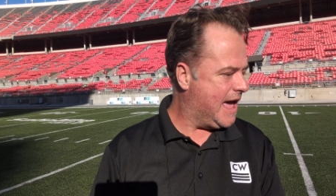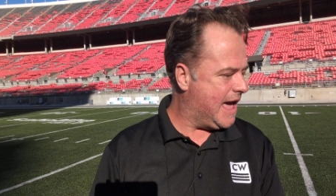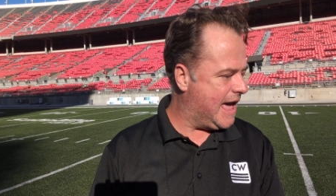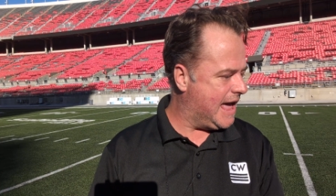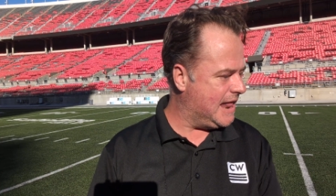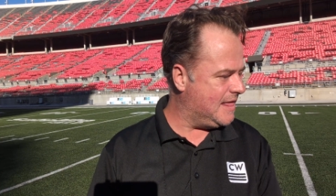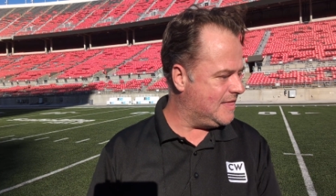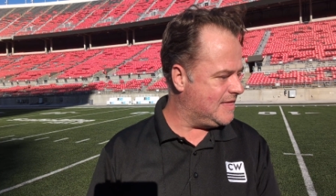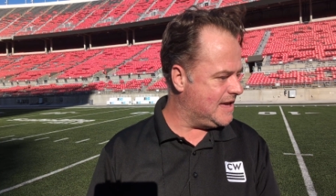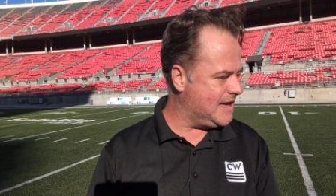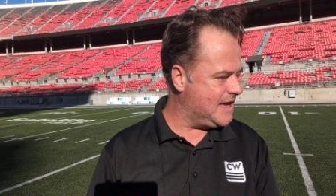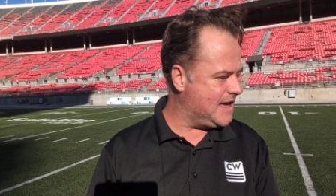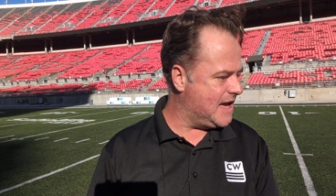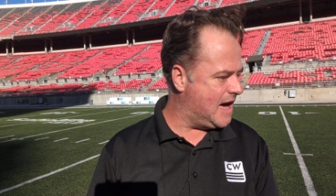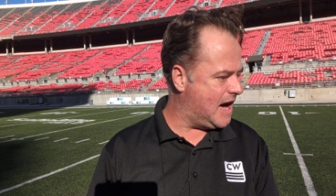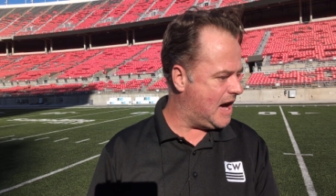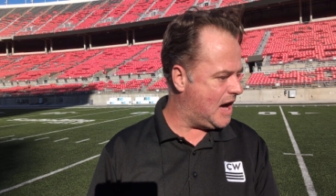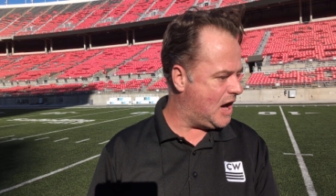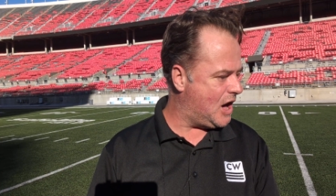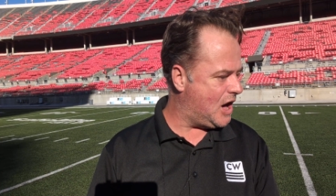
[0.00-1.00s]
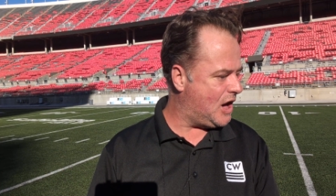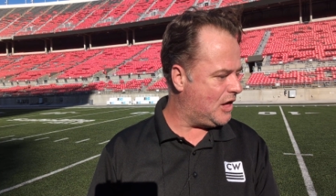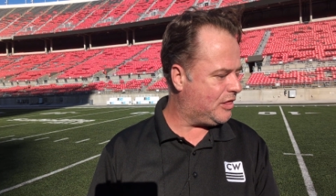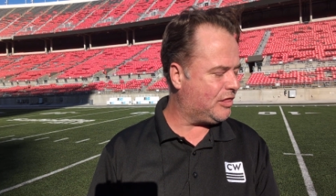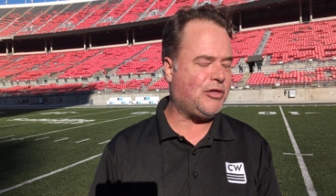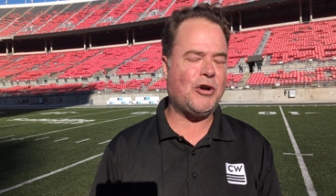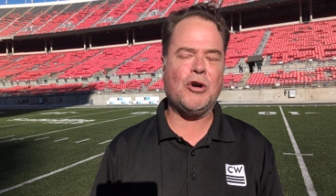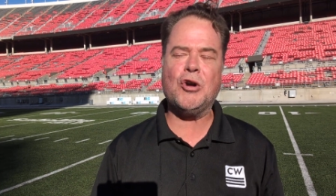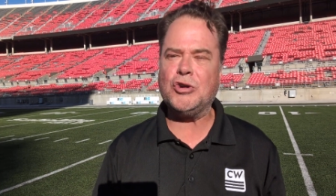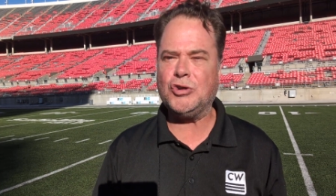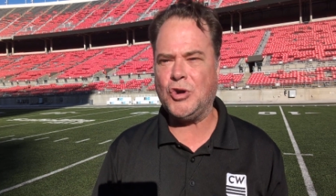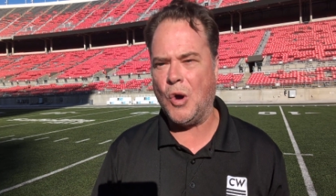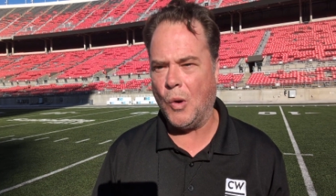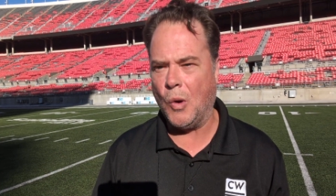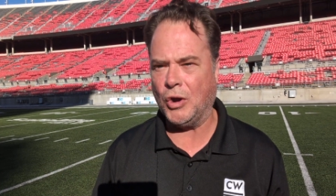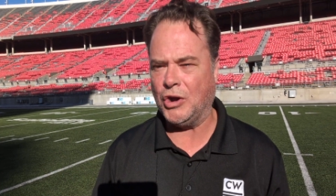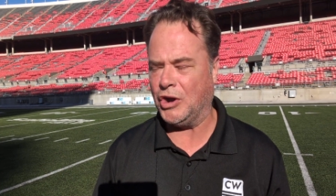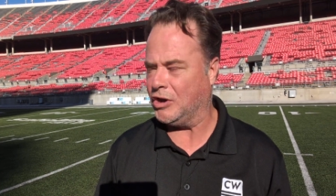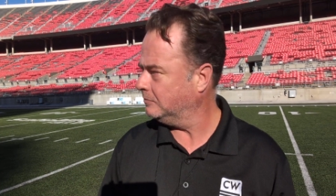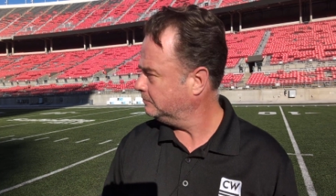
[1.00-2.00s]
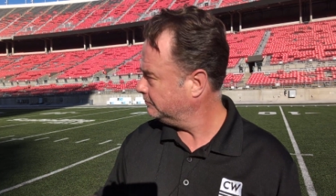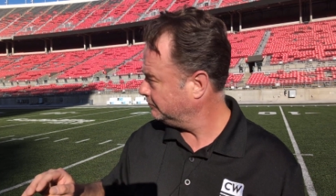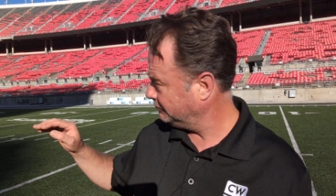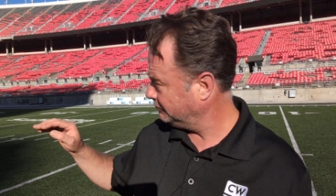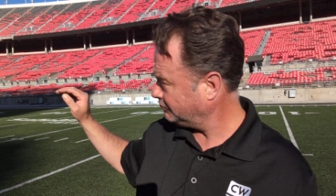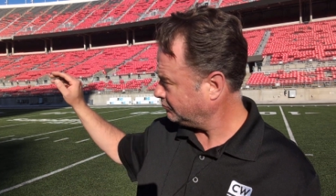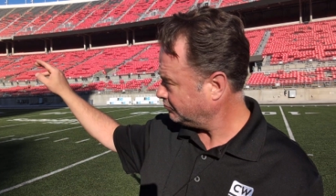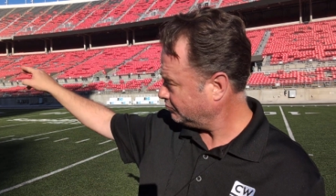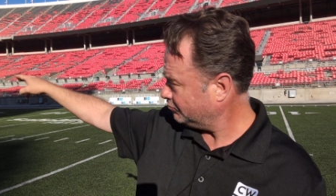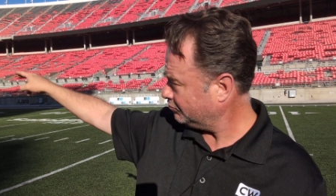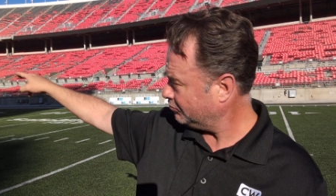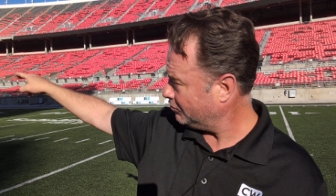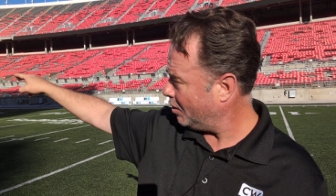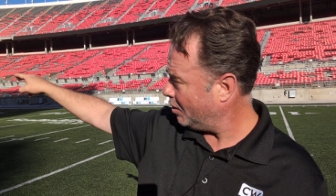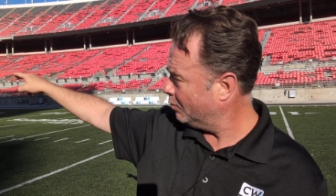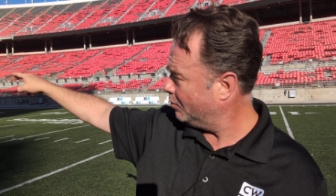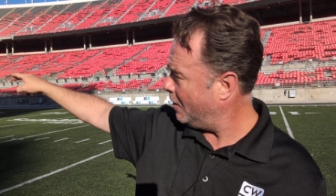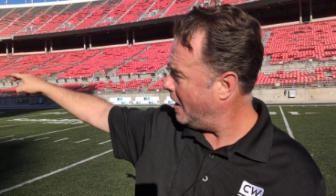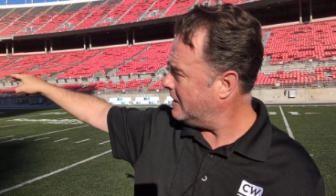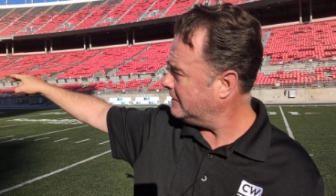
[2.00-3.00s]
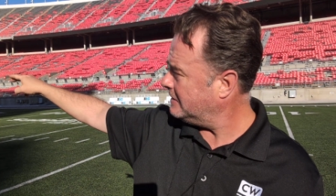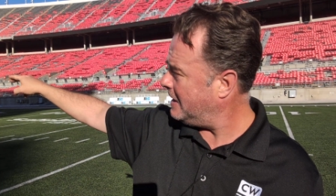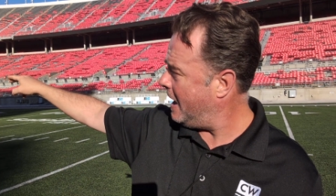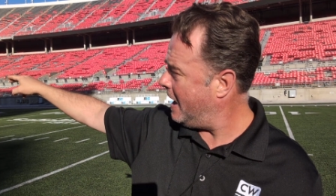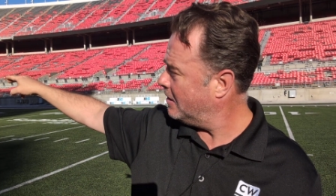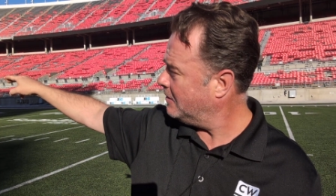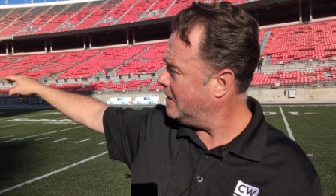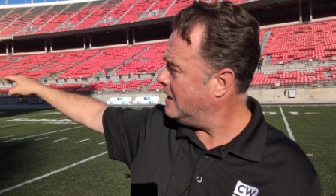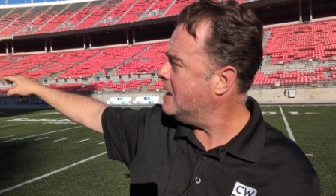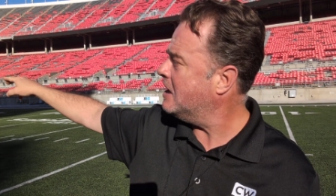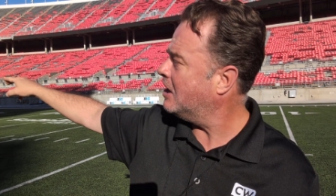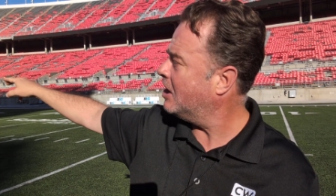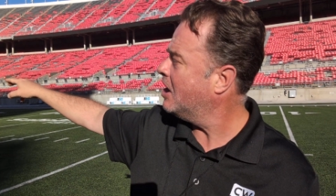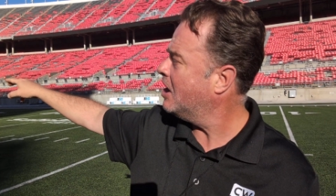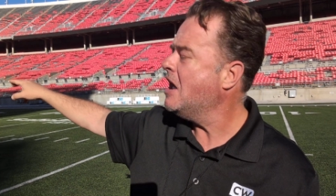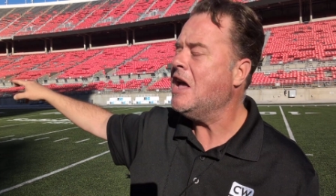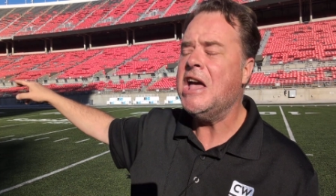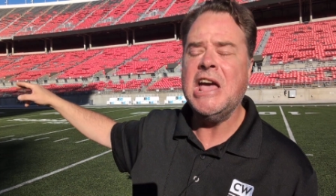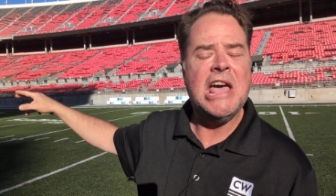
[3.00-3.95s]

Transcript: in the third quarter, right down here.